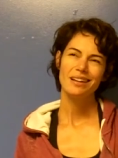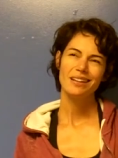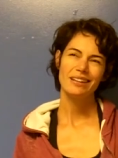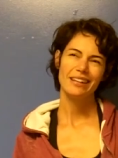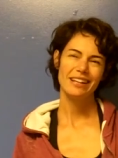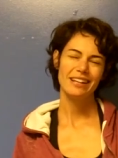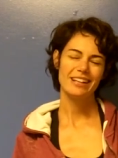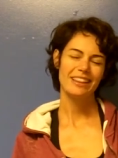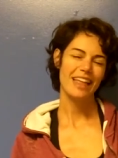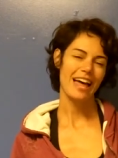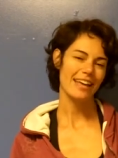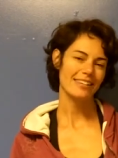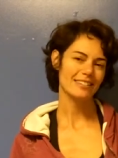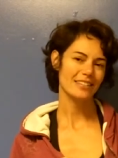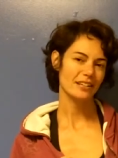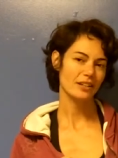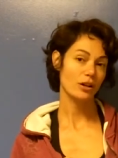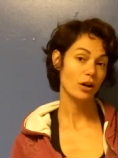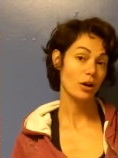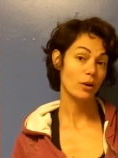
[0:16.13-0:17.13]
like
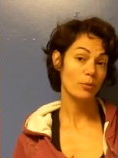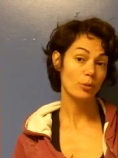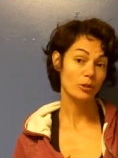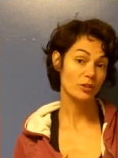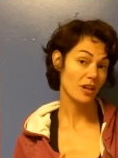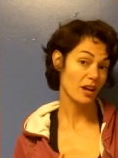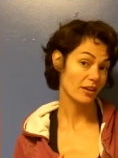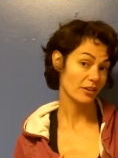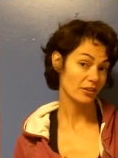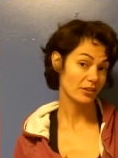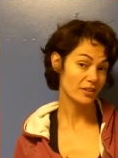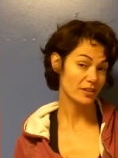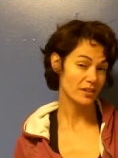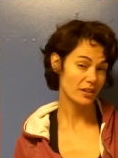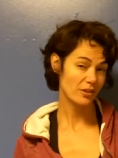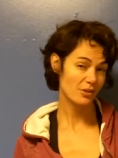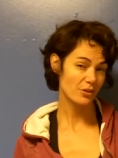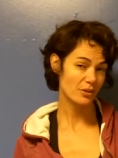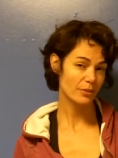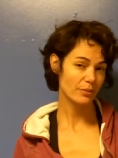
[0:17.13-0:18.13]
classic carpal tunnel
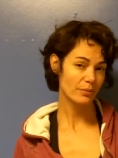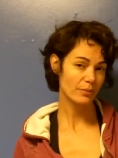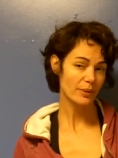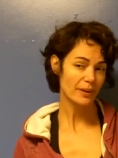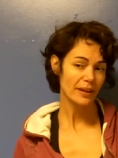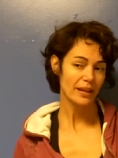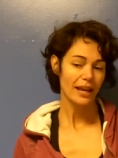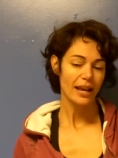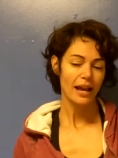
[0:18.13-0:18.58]
syndrome.